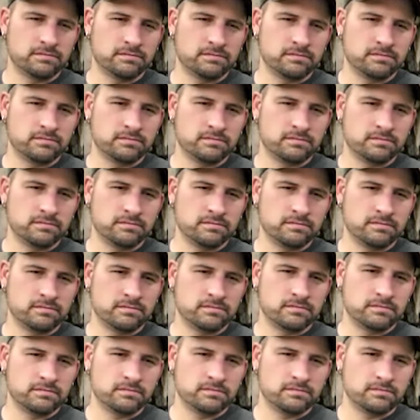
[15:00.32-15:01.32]

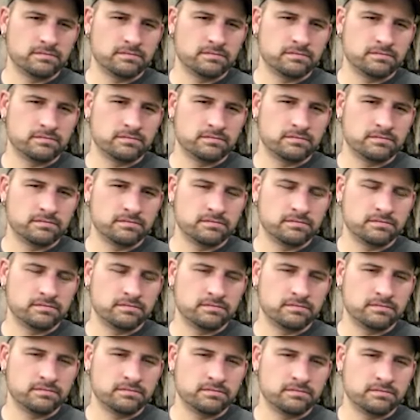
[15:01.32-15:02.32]

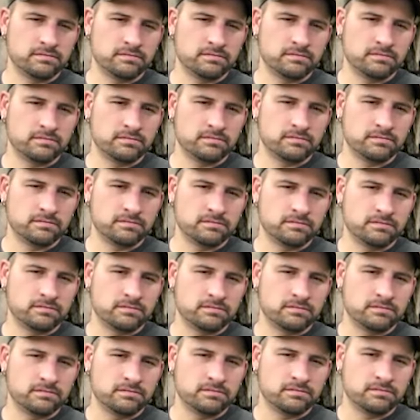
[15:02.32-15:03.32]

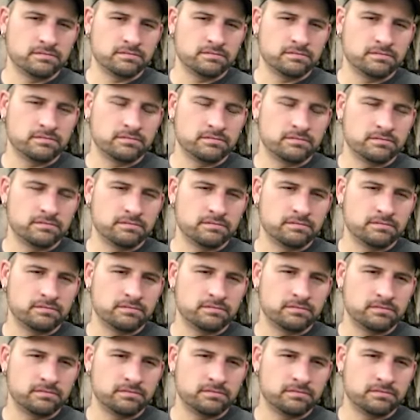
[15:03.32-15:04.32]

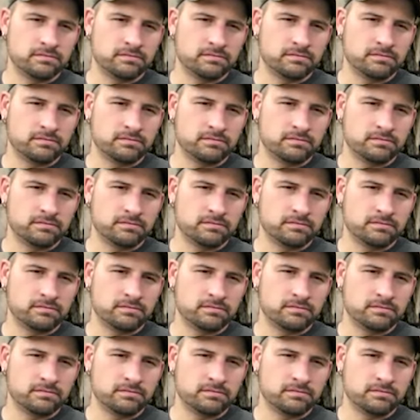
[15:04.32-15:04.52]
[no speech]